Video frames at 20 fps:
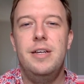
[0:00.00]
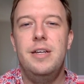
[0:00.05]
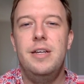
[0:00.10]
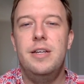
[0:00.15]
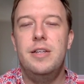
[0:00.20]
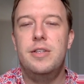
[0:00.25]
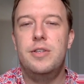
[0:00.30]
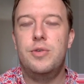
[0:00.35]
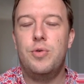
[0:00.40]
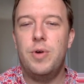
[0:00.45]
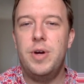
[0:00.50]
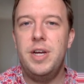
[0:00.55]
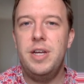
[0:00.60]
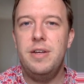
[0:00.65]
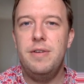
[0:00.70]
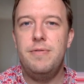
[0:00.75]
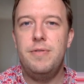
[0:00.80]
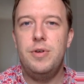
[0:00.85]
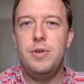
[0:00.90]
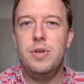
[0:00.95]
it's great
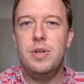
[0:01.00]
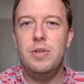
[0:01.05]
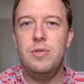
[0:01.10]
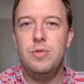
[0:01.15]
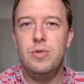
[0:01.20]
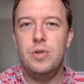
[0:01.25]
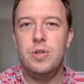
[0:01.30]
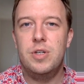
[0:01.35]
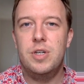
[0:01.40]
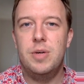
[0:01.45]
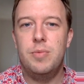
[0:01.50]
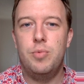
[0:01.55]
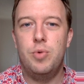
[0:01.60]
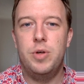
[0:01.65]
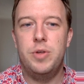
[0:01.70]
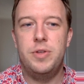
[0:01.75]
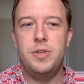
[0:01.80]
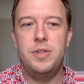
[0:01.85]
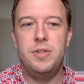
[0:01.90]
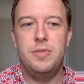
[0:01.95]
if you can look up
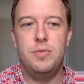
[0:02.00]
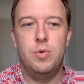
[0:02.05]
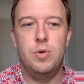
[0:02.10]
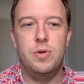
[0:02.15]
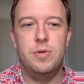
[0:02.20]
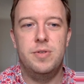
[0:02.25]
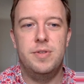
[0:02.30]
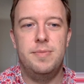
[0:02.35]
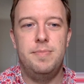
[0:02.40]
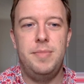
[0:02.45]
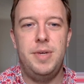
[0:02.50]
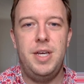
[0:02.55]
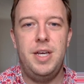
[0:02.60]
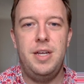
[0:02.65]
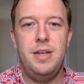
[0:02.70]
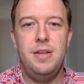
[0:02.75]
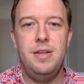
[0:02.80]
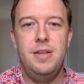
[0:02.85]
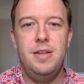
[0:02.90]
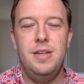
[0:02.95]
what these words
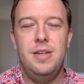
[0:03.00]
mean,